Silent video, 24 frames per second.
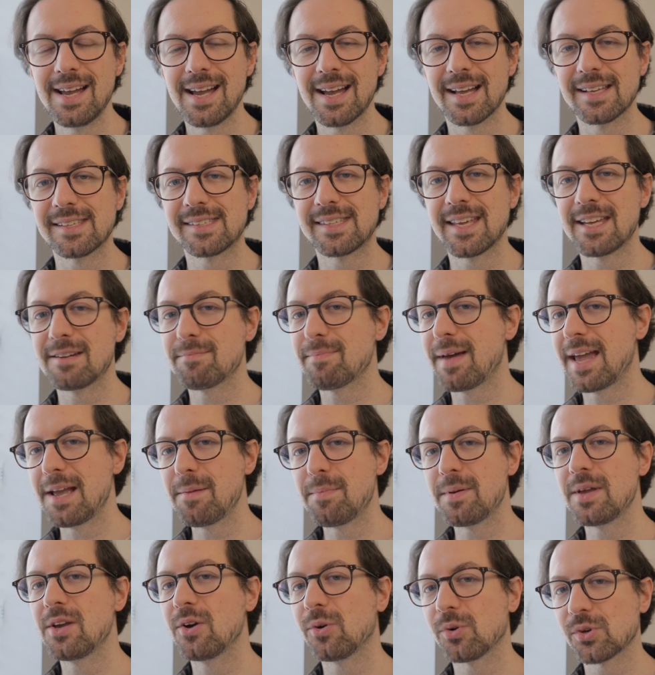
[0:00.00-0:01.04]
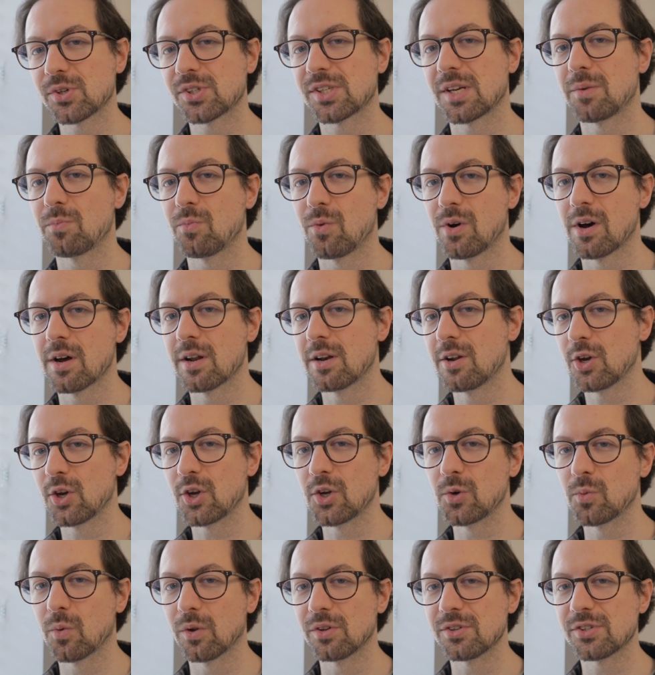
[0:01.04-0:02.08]
Instead, maybe you're someone
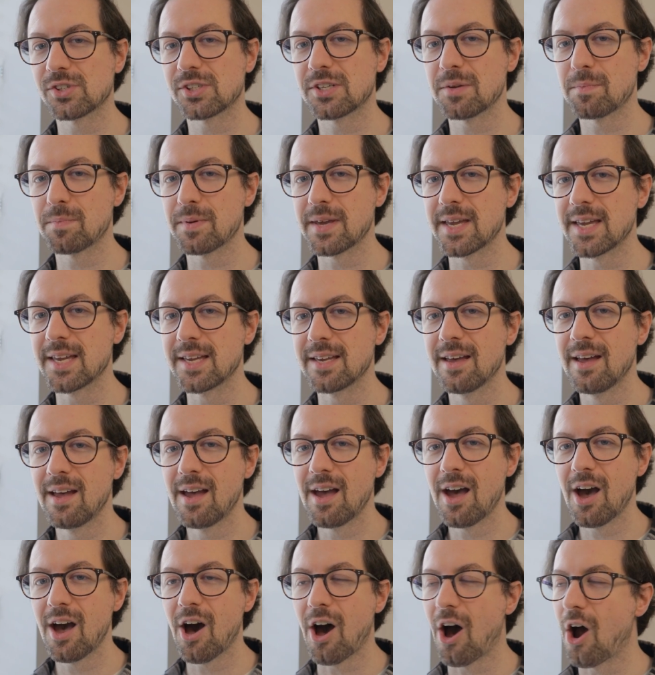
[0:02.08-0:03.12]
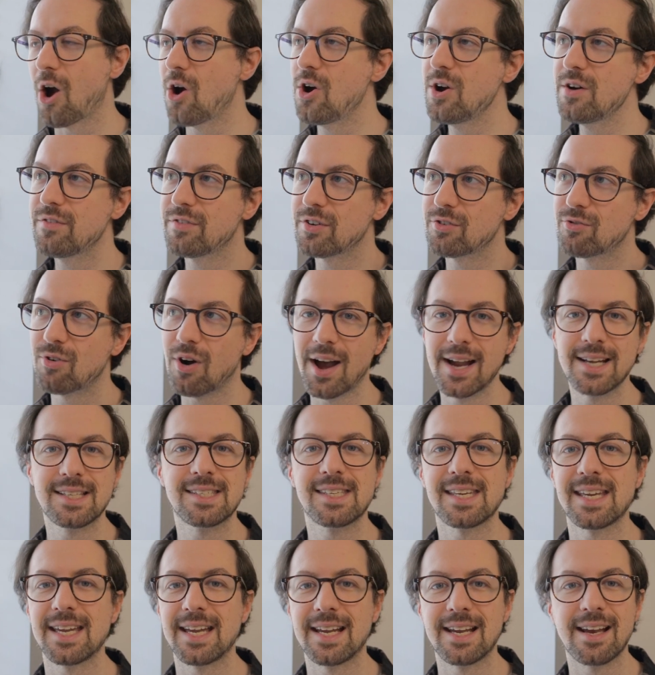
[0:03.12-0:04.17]
who wants to be
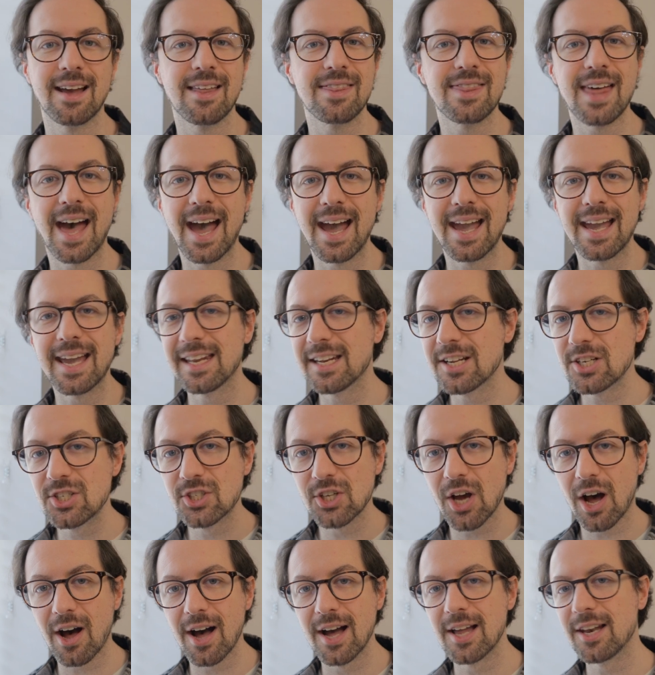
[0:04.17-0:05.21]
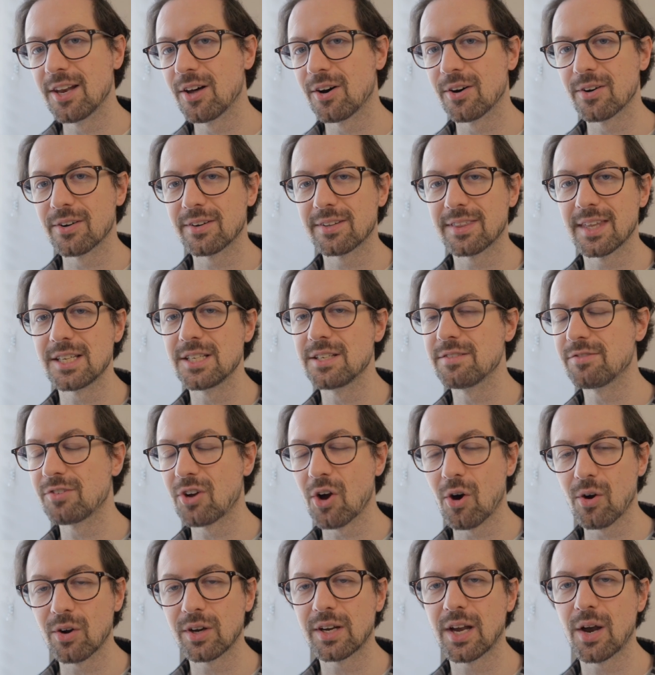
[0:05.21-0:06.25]
overwriting that inner dialogue that you've
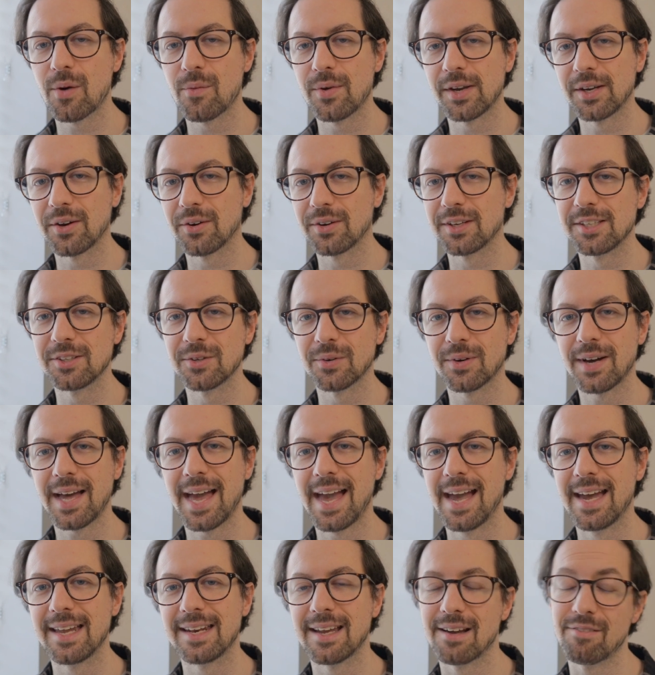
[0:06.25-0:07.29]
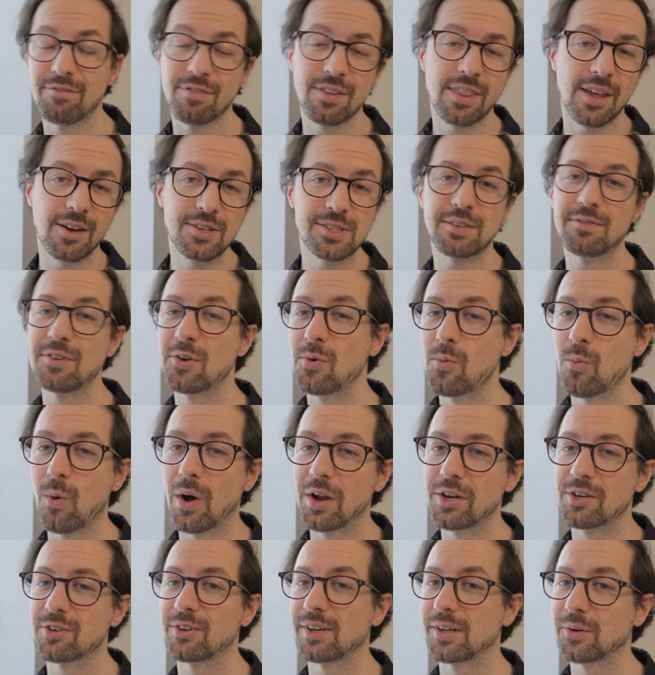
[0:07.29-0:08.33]
got going on in your head. And for those of you
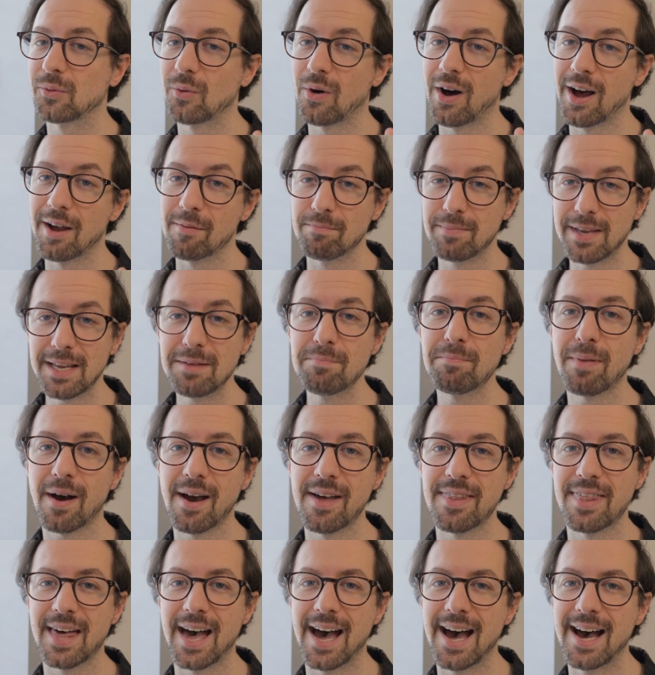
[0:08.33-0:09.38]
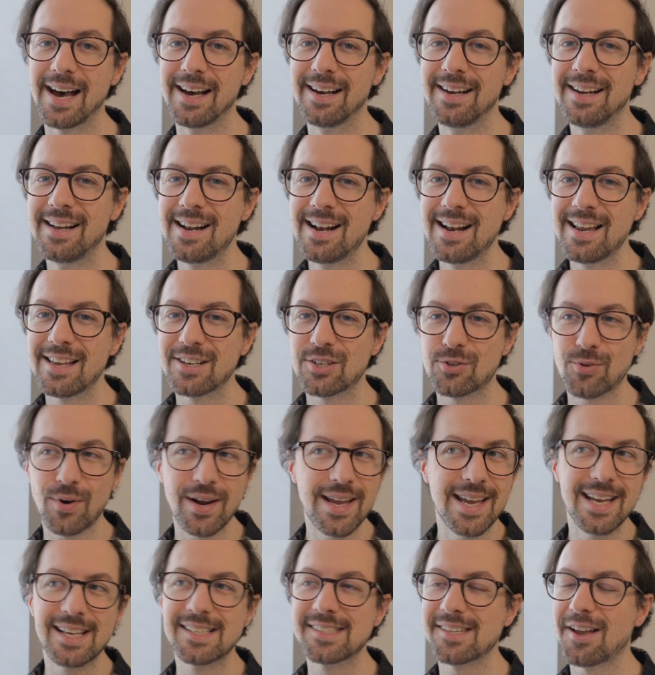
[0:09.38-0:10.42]
wondering what I mean by that,
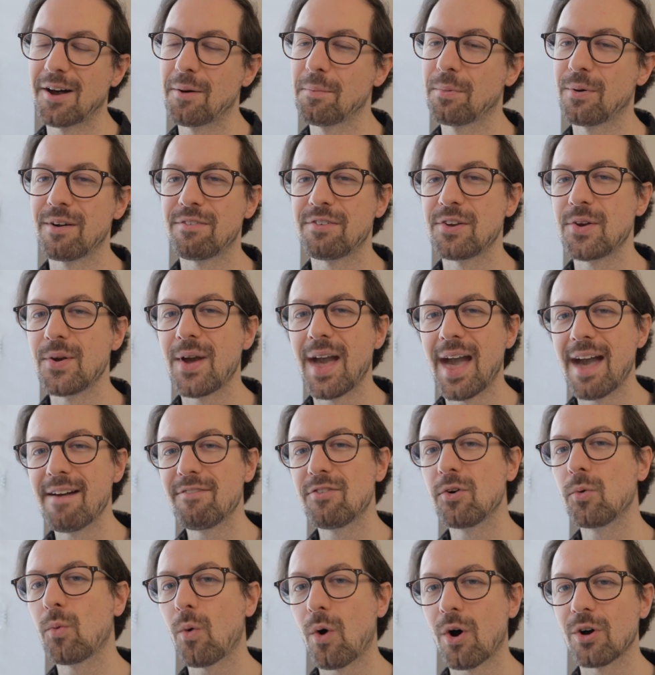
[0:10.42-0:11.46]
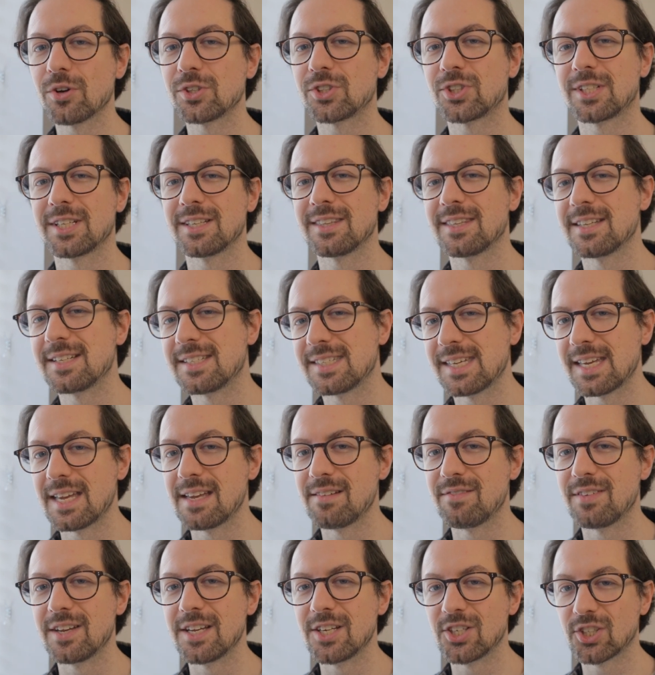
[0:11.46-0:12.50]
great example if you ever watched the
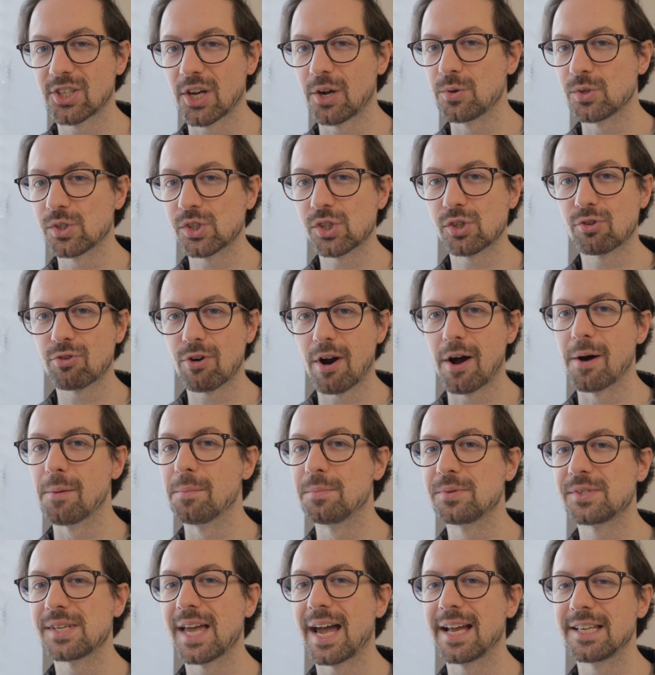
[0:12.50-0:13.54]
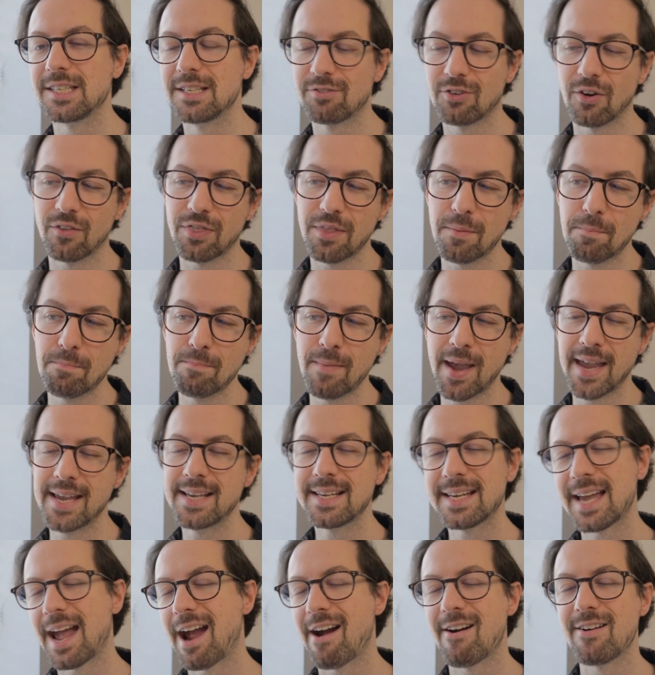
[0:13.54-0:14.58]
TV show Scrubs and you've got the main
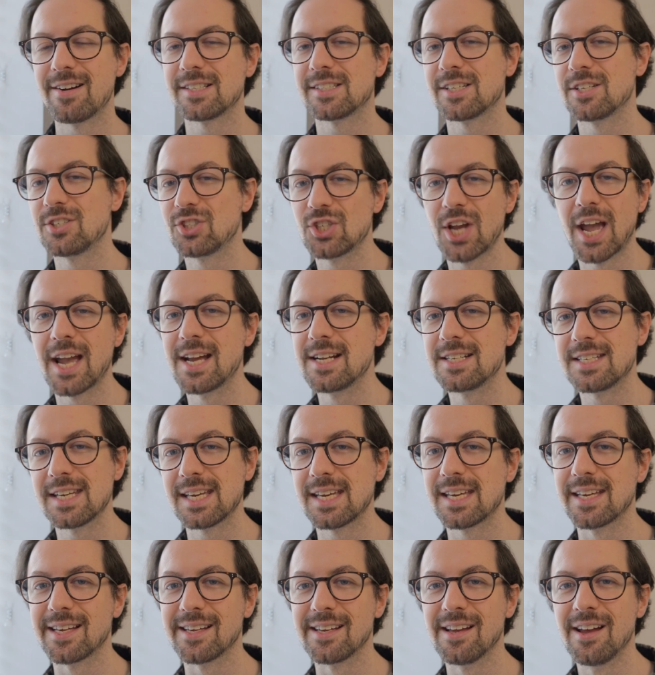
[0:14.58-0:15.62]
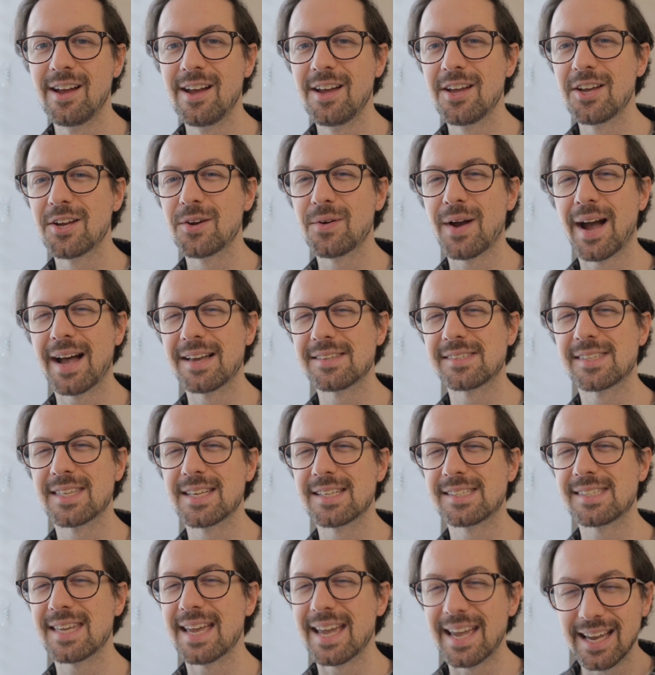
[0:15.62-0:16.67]
character JD who has
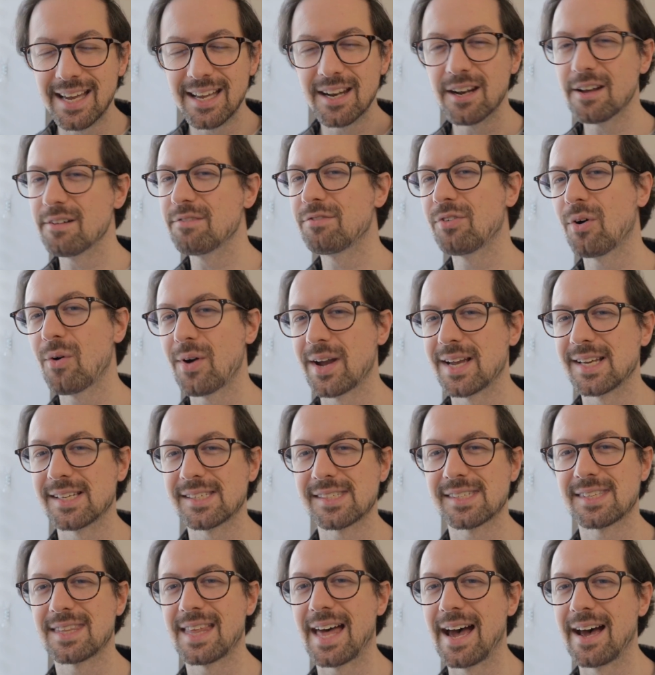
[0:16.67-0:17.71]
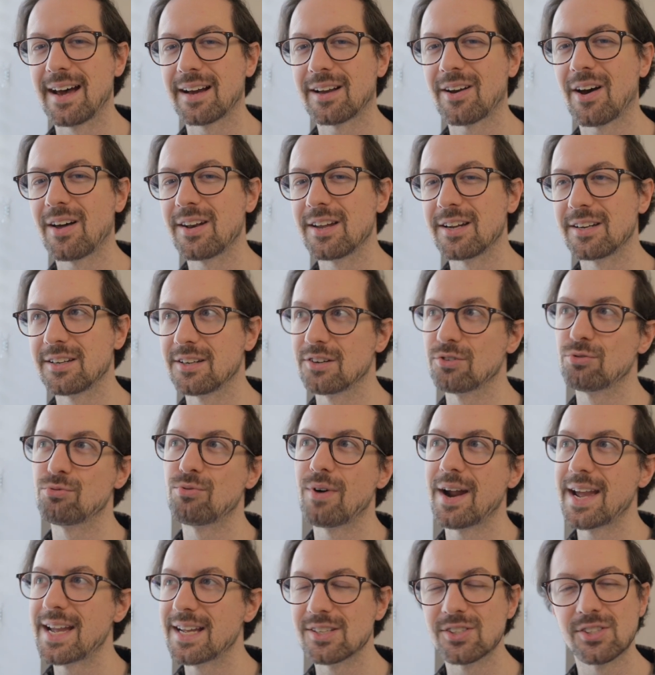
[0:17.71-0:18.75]
this inner voice that kind of
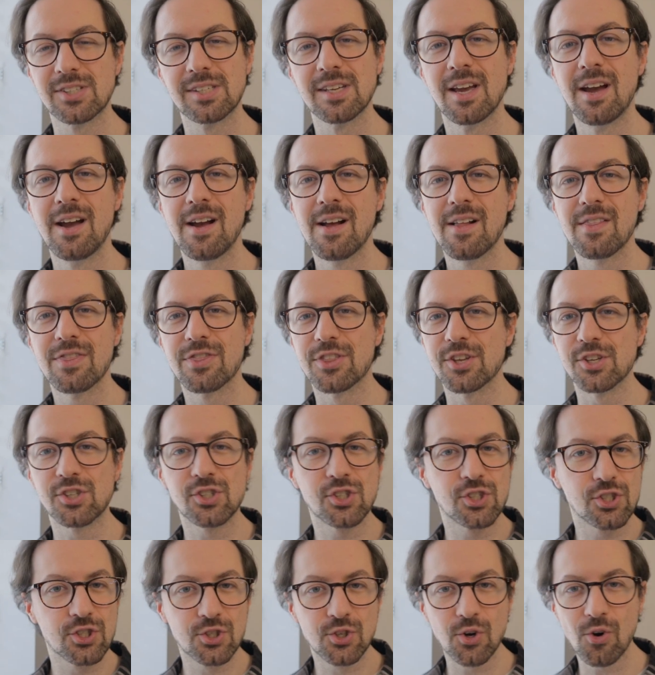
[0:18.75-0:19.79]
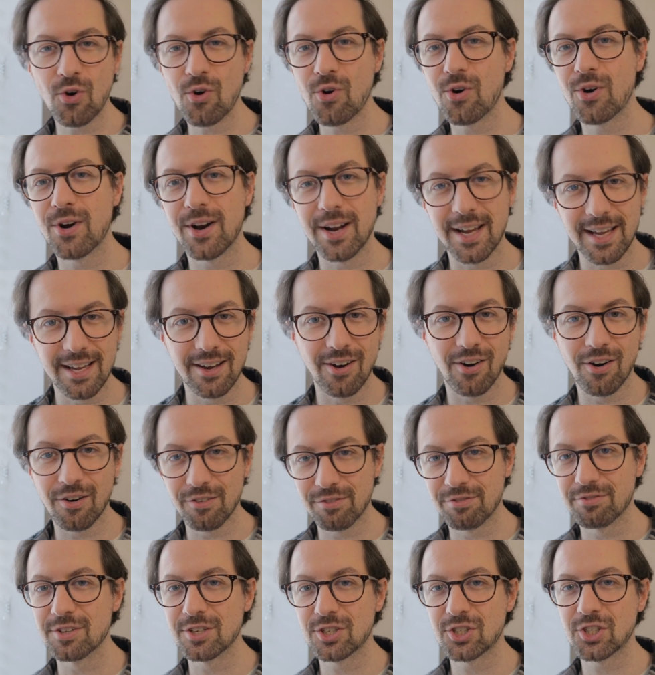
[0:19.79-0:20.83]
narrates the story
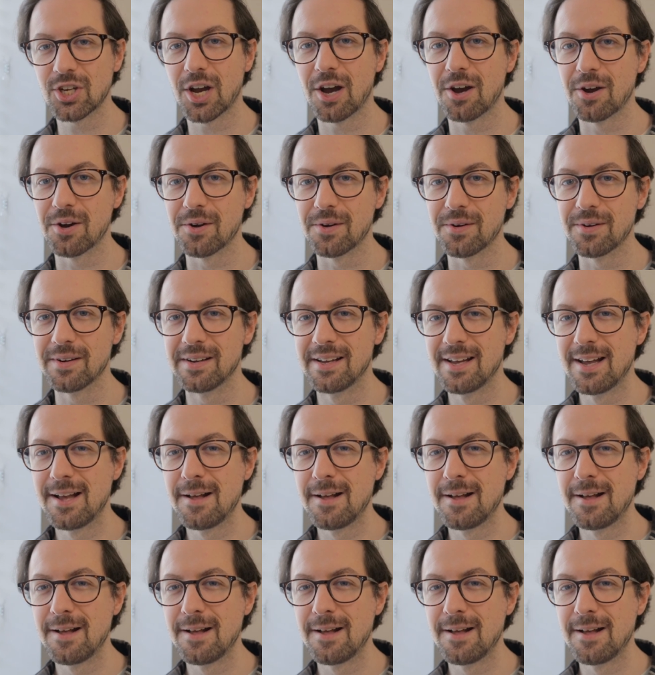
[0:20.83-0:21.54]
of the show.